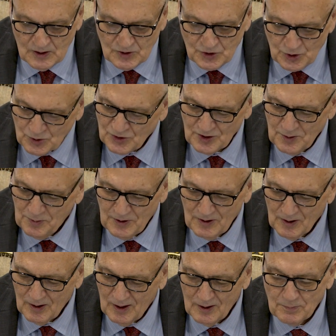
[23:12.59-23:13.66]
Choosing to be
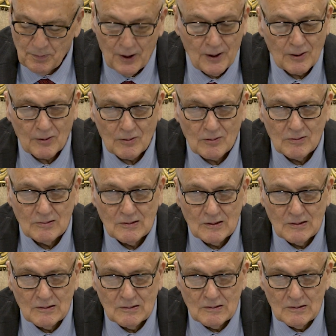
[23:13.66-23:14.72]
a headbanger,
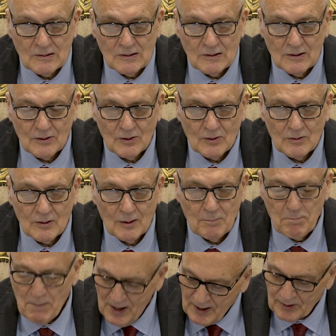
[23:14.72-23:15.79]
you know, a
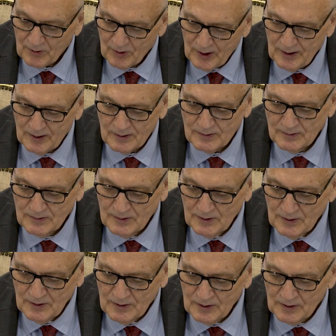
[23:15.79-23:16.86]
metalhead,
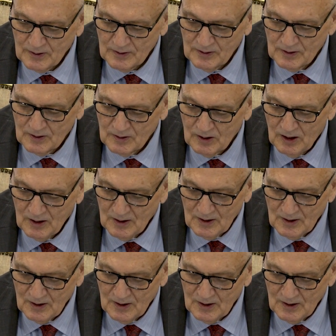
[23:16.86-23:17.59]
you know,